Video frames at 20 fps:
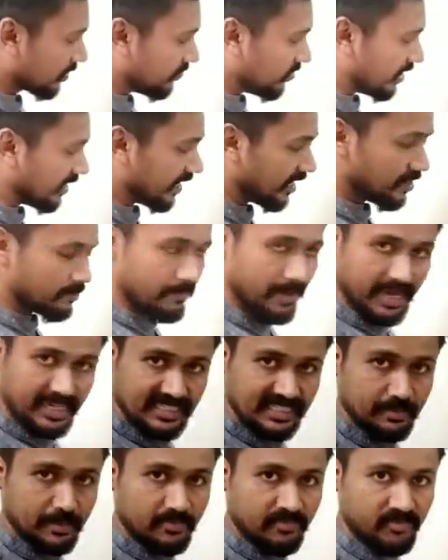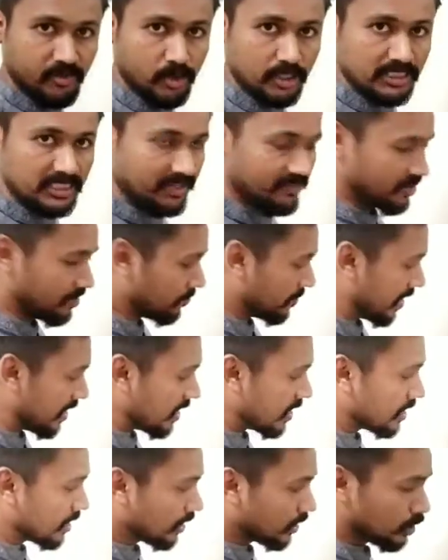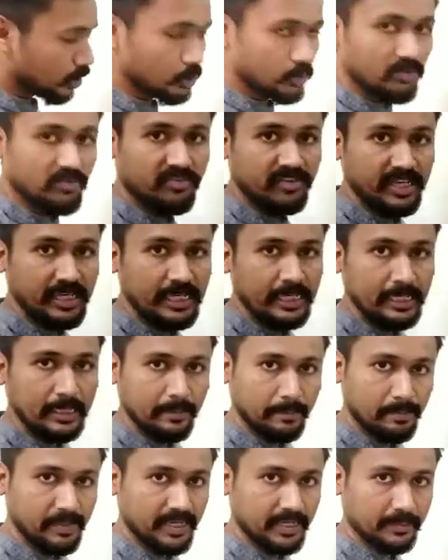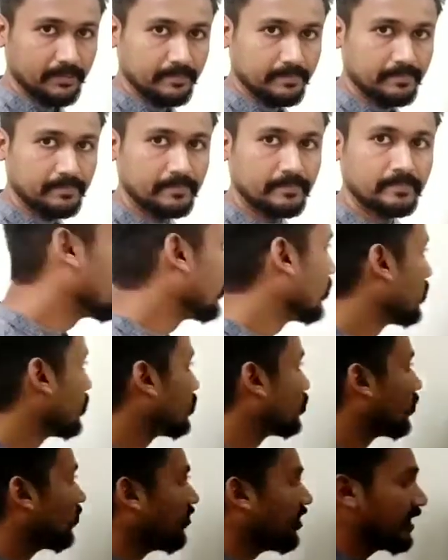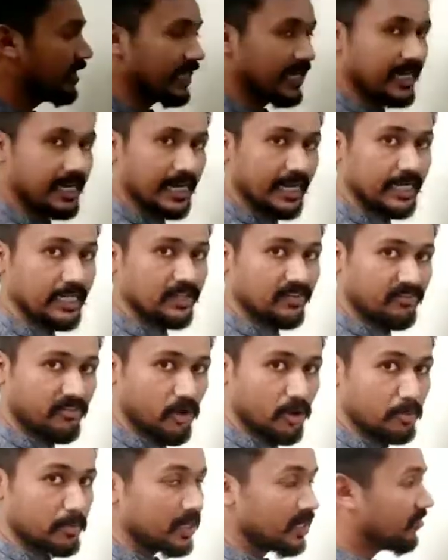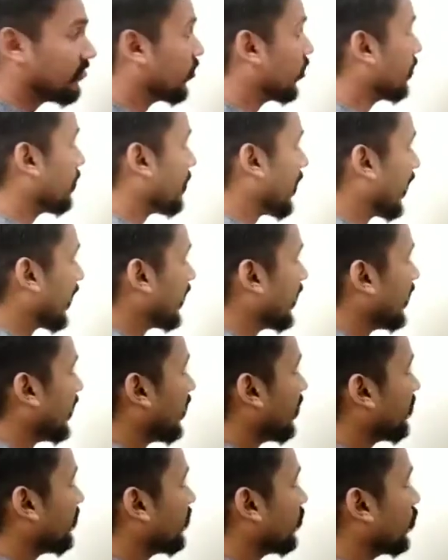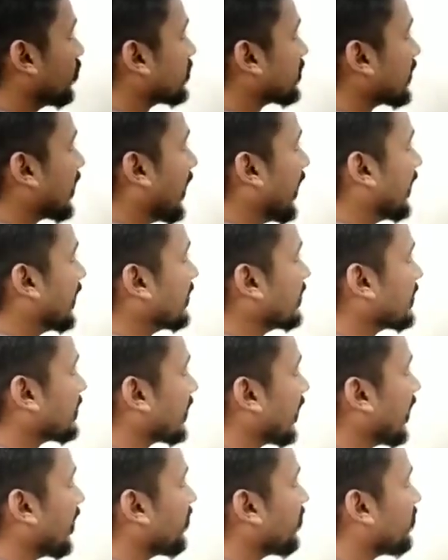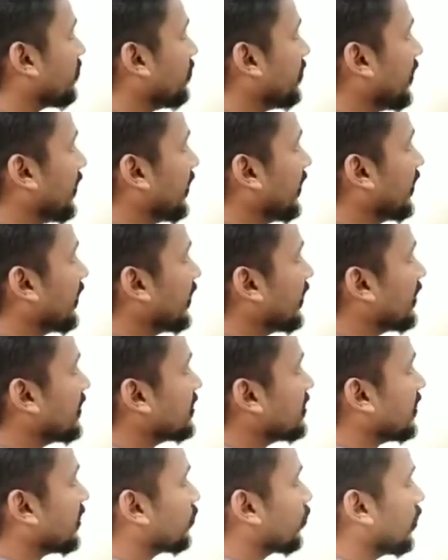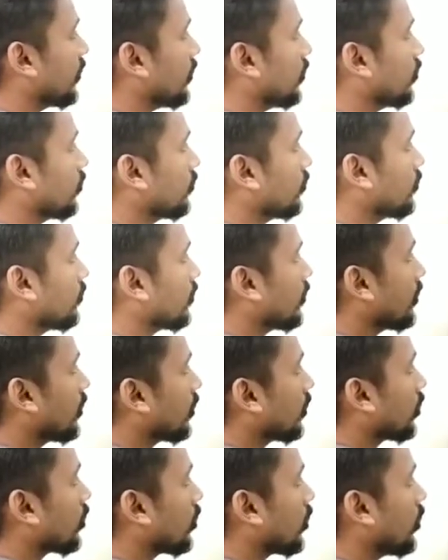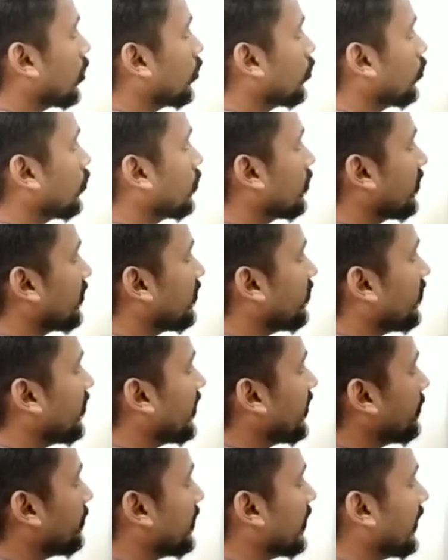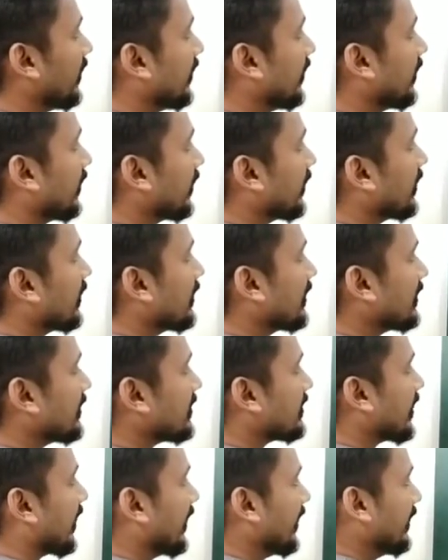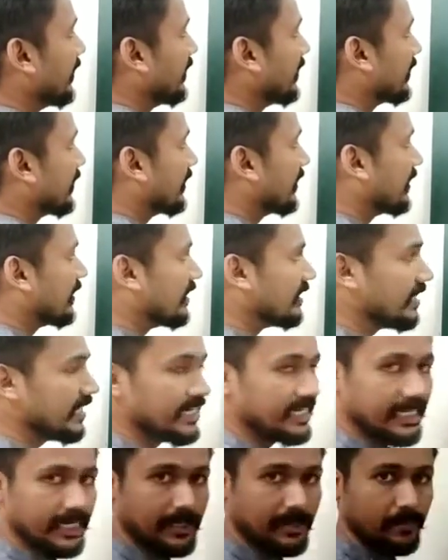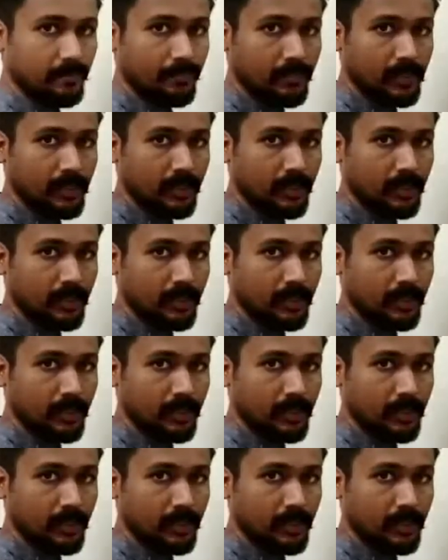We'll get maximum force given by QVB. So we can write the formula for magnetic force as FB is equal to QVB sin theta.